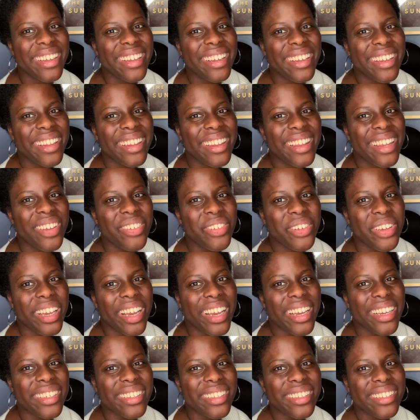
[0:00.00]
love you
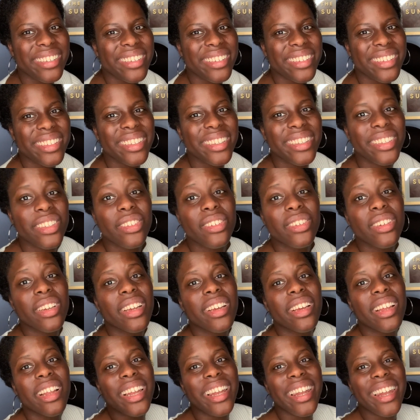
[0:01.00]

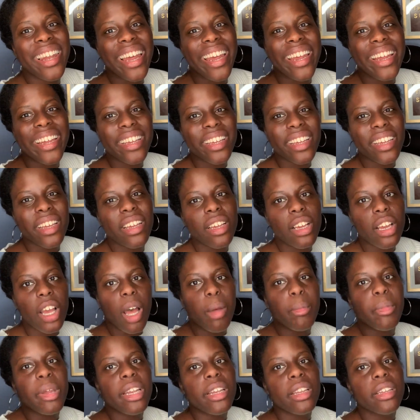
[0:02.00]
guys. Like,
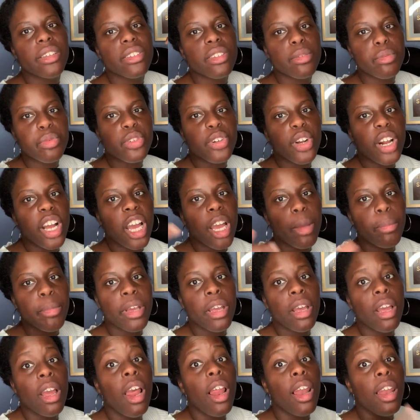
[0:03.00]
comment, subscribe.
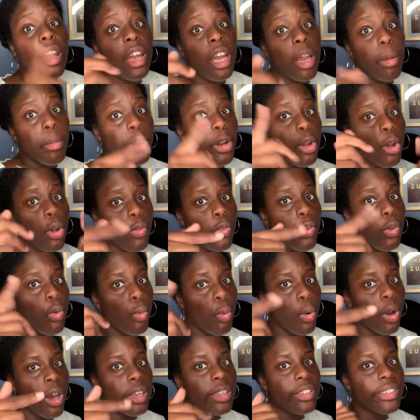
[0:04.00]
Let me know if you
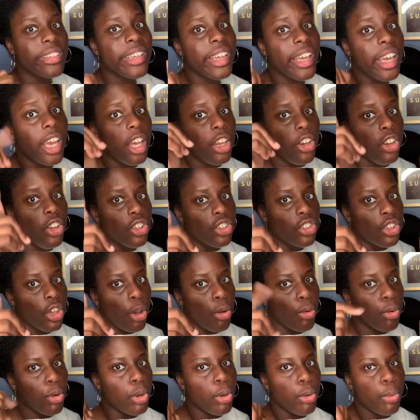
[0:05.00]
want a discount
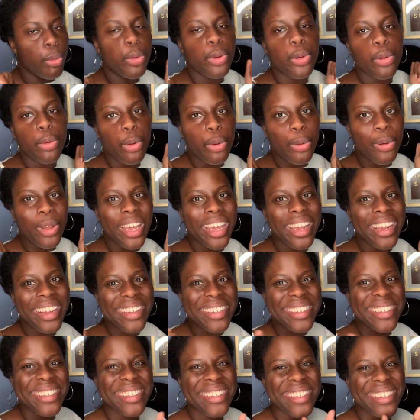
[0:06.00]
code. Okay?
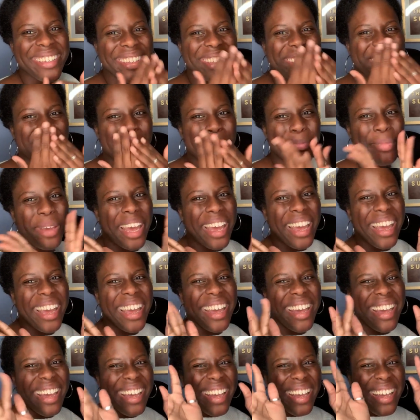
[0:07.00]

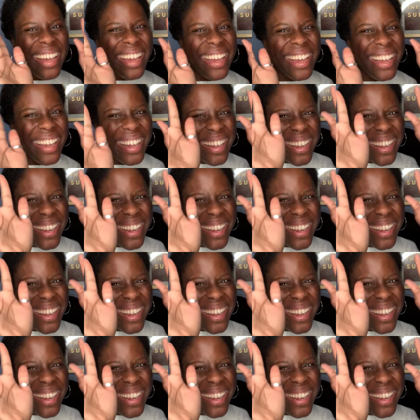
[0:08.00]
Bye.